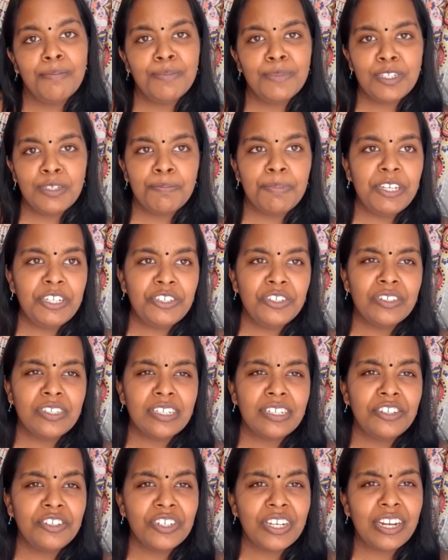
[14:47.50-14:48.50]
speeches
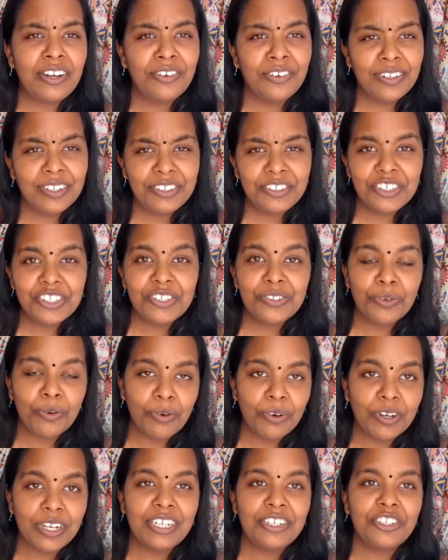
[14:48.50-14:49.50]
in general and just
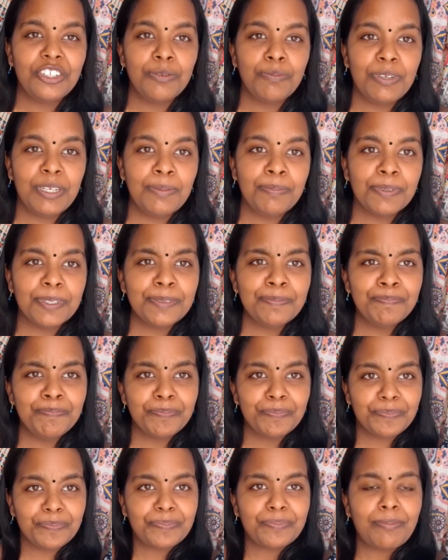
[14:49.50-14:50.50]
talking to people.
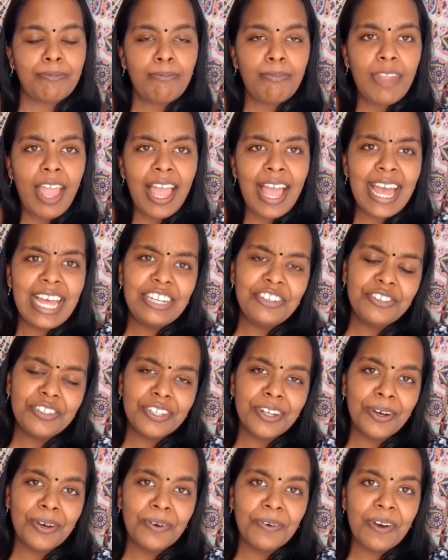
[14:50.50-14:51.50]
And
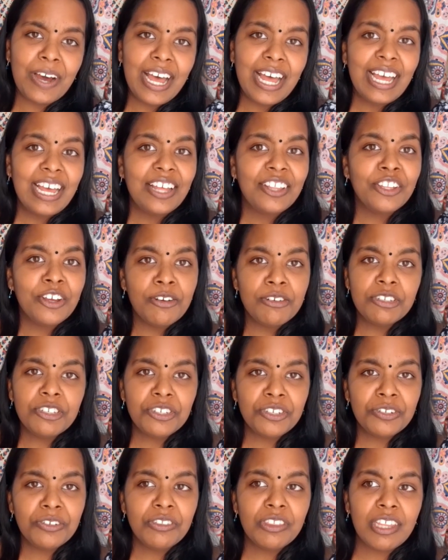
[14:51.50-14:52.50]
so those
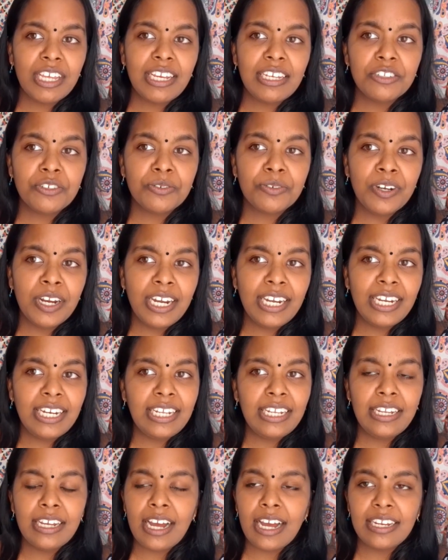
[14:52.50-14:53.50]
2 things,
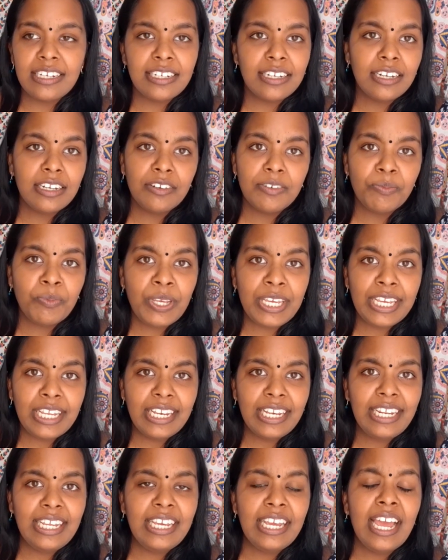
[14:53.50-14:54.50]
really, I did it
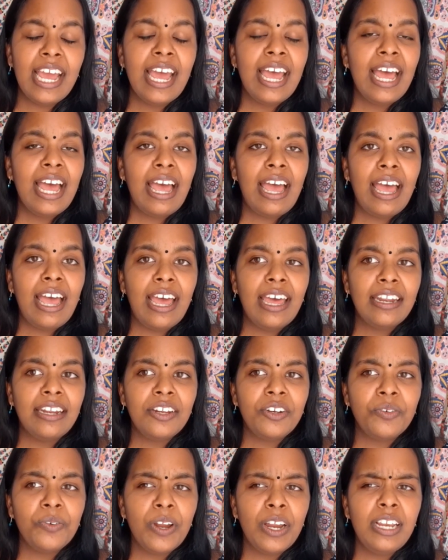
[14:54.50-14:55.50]
weekly, and
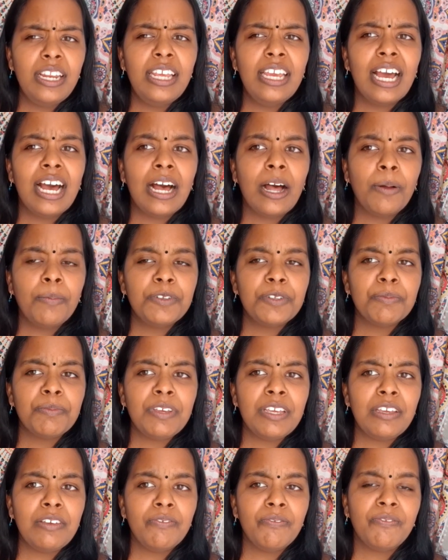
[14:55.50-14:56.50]
it really helped
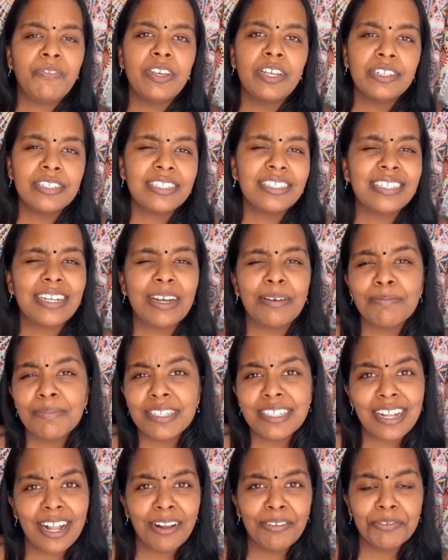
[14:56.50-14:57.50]
me feel some
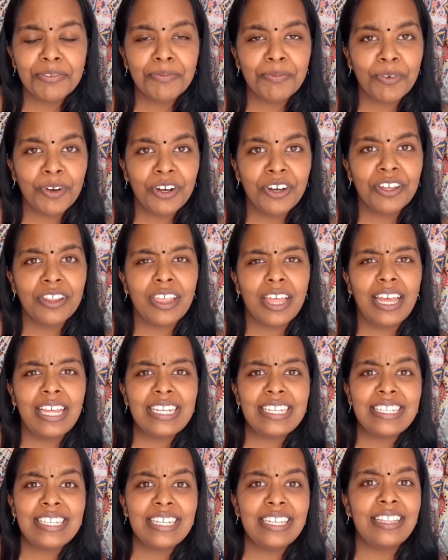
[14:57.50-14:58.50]
self-worth and
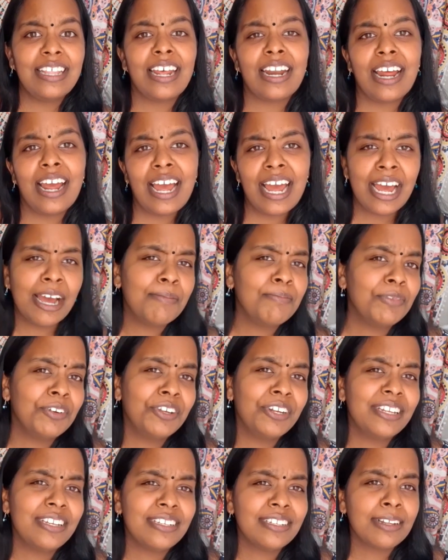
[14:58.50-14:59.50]
see that I am
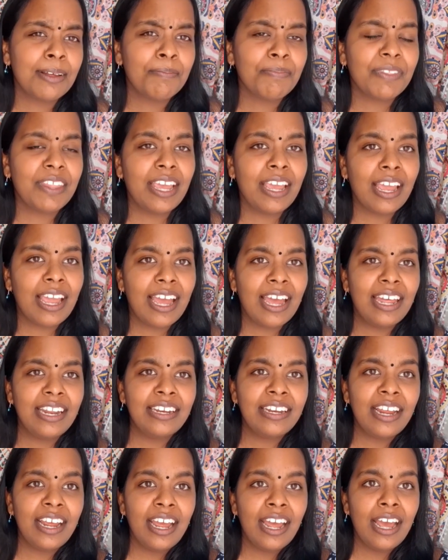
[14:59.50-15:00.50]
good in something, and